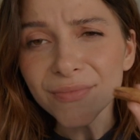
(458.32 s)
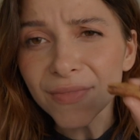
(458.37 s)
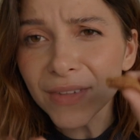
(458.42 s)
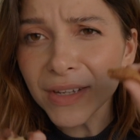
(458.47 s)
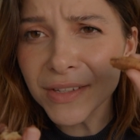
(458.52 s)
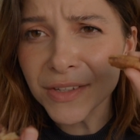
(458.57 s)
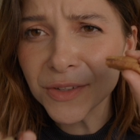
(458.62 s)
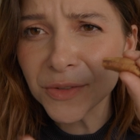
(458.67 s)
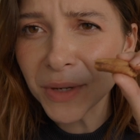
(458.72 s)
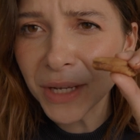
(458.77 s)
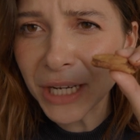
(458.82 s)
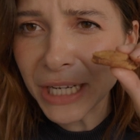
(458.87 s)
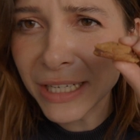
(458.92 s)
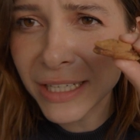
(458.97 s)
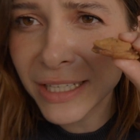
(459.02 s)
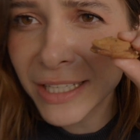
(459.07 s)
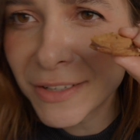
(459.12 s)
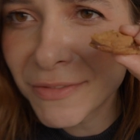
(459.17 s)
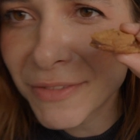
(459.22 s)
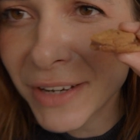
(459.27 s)
This is what I
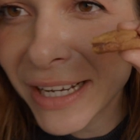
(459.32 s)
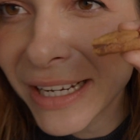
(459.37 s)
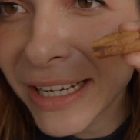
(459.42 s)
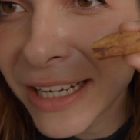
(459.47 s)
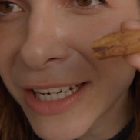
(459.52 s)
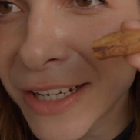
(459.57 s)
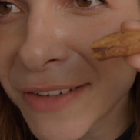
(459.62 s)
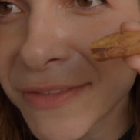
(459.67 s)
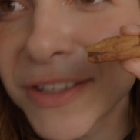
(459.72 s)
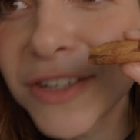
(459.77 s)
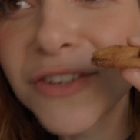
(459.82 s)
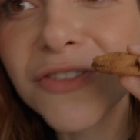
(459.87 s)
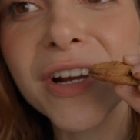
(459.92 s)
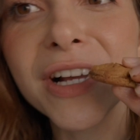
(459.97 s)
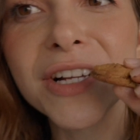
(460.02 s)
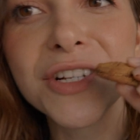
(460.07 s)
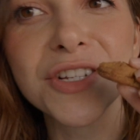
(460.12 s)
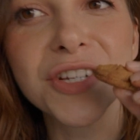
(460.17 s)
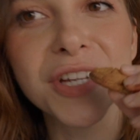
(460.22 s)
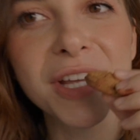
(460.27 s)
love. I love the
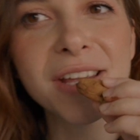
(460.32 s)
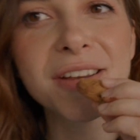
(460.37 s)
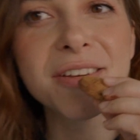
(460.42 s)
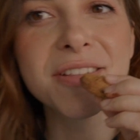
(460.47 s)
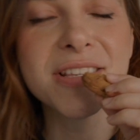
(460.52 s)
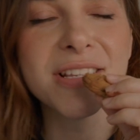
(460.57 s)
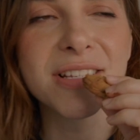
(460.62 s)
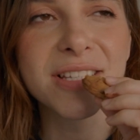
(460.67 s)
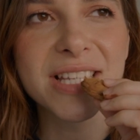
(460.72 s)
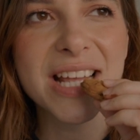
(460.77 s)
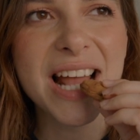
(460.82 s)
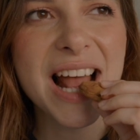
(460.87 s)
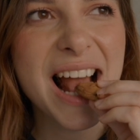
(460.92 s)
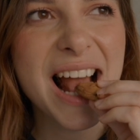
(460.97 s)
crunch. Hear this.